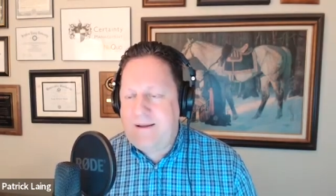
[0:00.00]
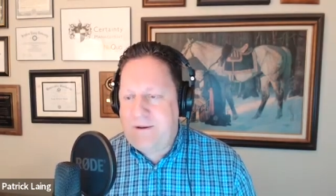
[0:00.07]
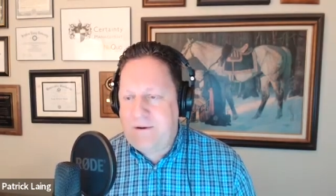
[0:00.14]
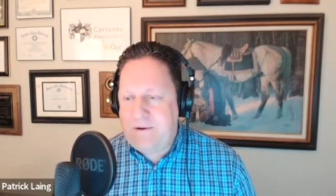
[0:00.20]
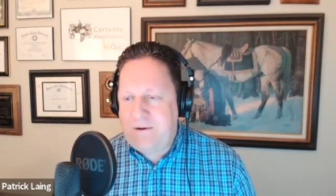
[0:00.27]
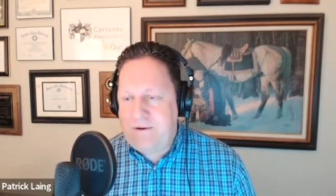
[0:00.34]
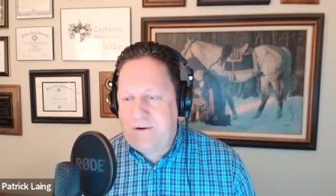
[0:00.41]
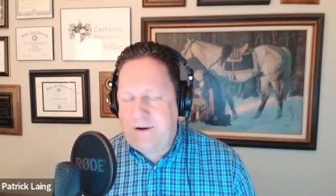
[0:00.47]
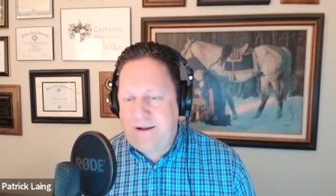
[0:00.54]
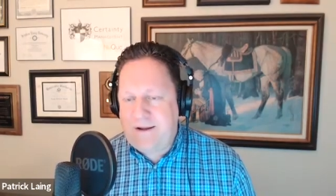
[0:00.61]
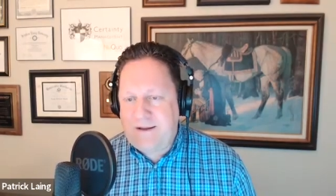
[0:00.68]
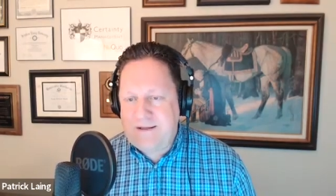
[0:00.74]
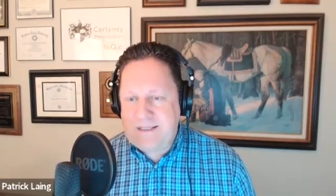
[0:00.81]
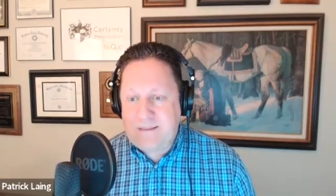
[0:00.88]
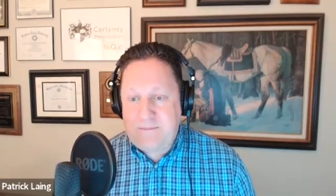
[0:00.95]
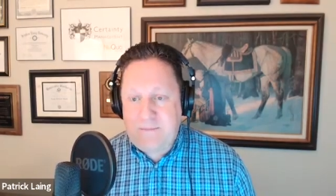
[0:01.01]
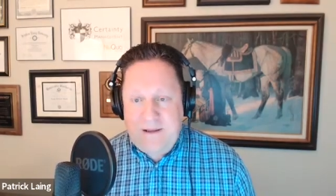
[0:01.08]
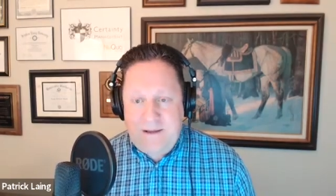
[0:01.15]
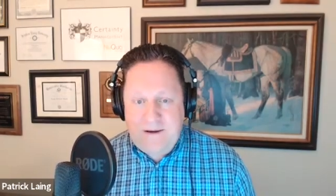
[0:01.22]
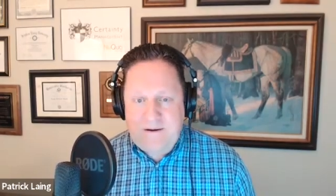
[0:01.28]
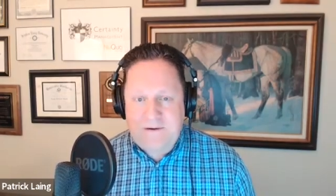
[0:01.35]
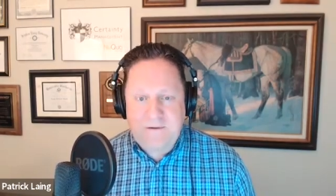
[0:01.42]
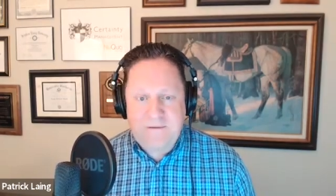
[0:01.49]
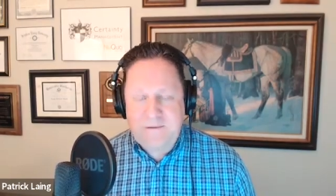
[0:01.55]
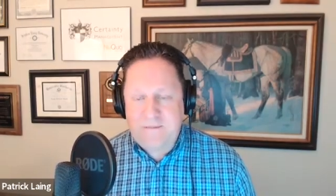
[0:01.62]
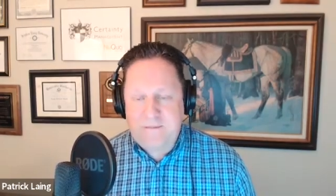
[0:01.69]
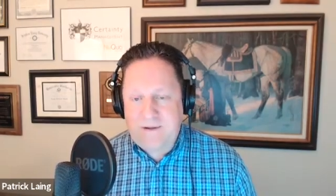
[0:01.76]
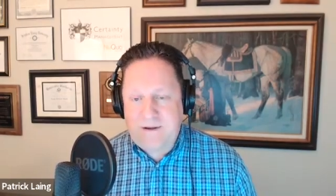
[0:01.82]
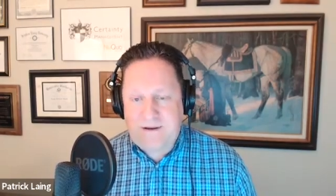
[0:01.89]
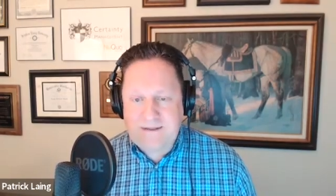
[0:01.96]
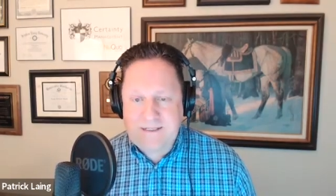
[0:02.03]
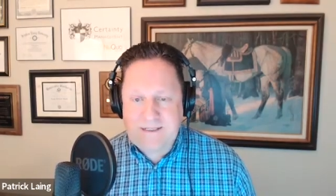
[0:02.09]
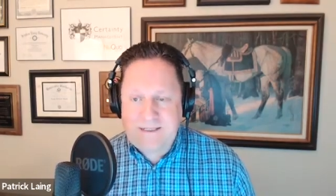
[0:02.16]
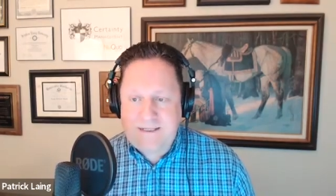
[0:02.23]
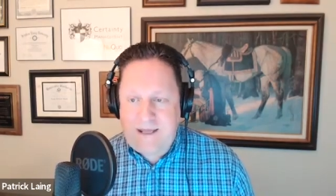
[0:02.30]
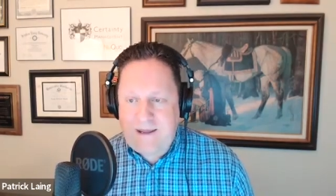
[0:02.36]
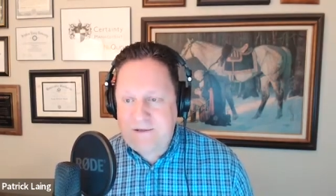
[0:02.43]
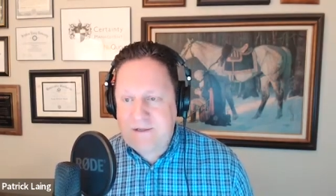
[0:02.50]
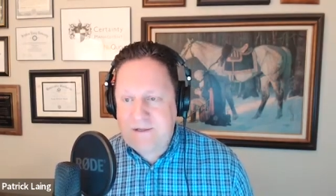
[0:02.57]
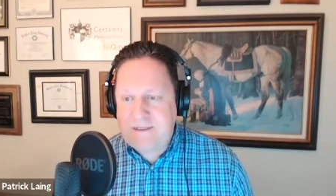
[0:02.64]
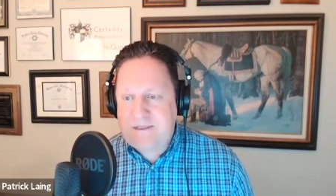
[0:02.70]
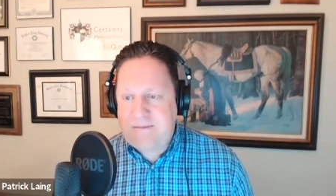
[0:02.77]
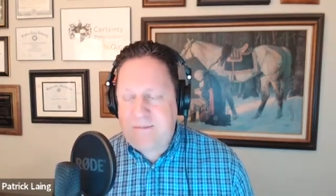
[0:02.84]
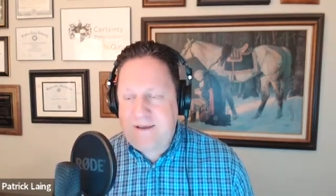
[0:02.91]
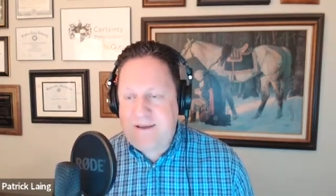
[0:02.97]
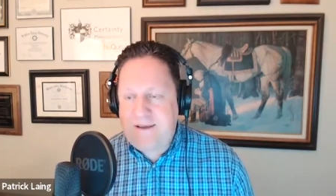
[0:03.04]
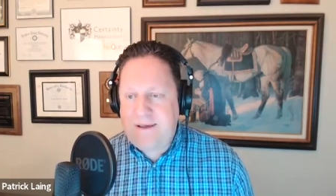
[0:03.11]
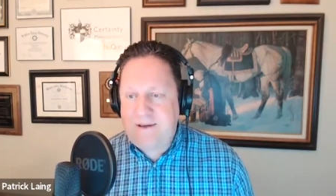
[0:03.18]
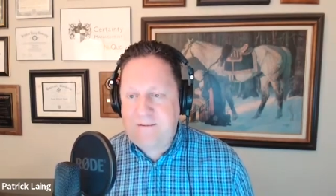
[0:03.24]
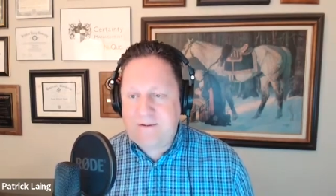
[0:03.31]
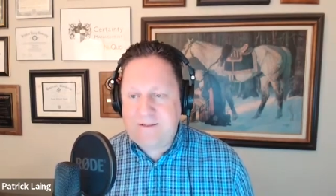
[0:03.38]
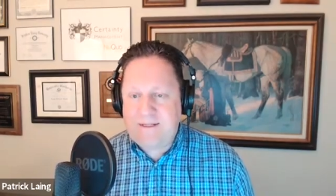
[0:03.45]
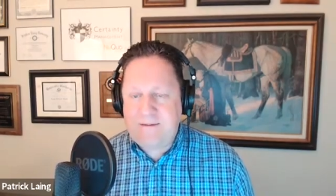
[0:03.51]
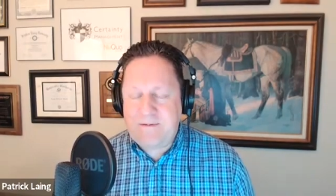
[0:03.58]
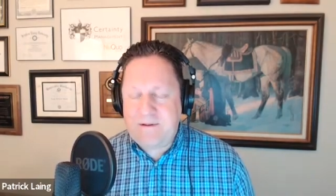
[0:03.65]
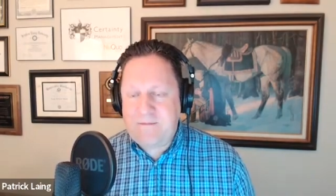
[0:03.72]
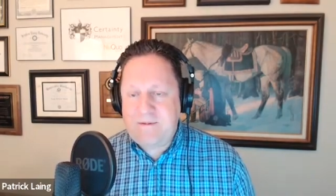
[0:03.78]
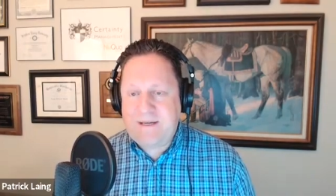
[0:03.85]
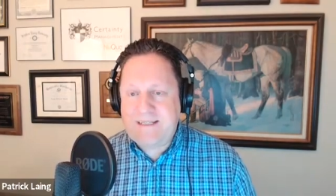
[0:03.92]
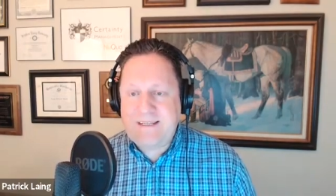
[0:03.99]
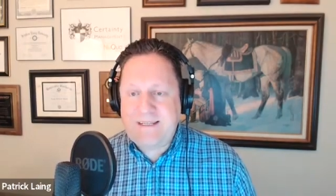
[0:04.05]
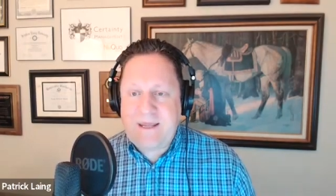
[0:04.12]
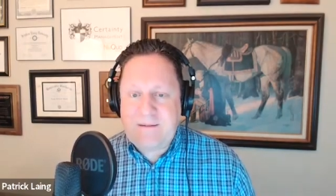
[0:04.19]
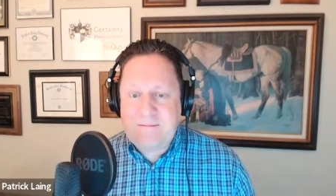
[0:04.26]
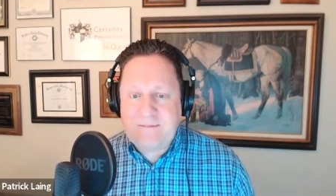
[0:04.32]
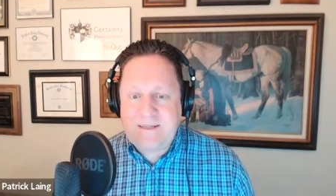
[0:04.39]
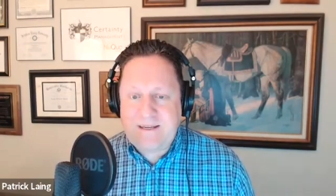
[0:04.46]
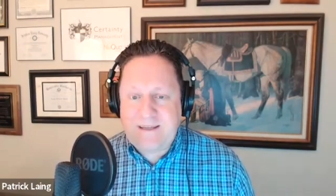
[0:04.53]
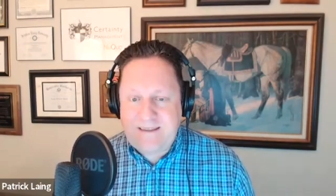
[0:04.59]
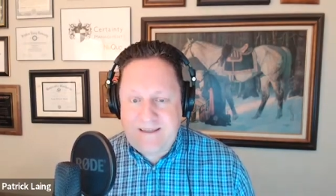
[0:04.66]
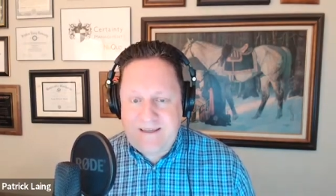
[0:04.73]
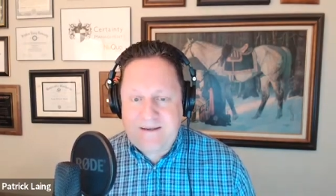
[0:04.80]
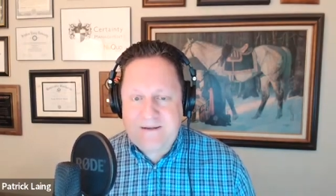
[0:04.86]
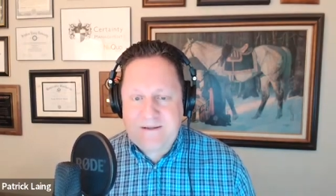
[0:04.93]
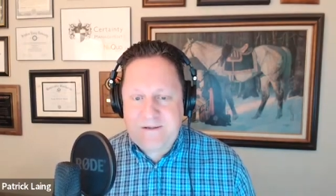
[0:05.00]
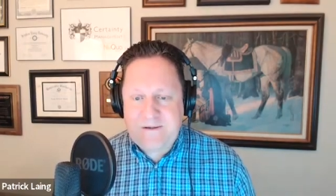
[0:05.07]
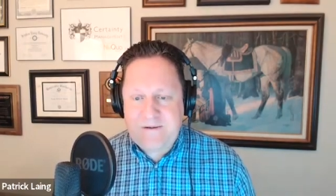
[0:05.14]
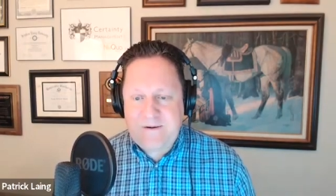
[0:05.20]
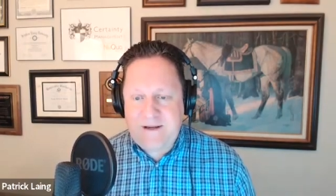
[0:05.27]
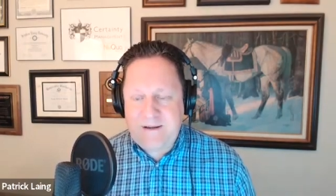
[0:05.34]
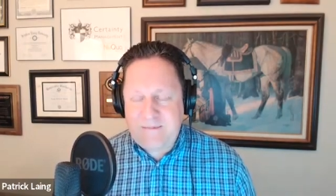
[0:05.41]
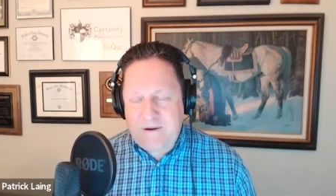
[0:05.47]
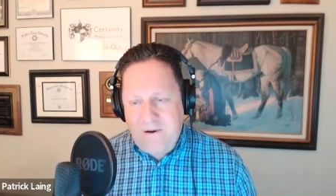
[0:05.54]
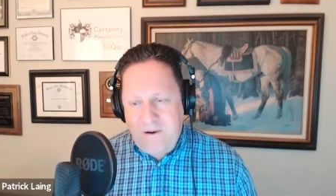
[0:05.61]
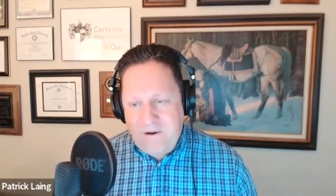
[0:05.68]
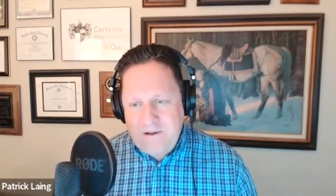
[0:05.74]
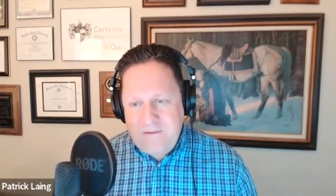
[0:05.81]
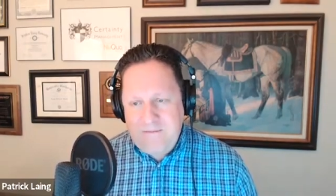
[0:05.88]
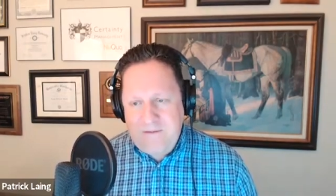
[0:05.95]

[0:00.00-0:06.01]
You're a speaker. You've been on stages speaking with some of the biggest names in the industry, but all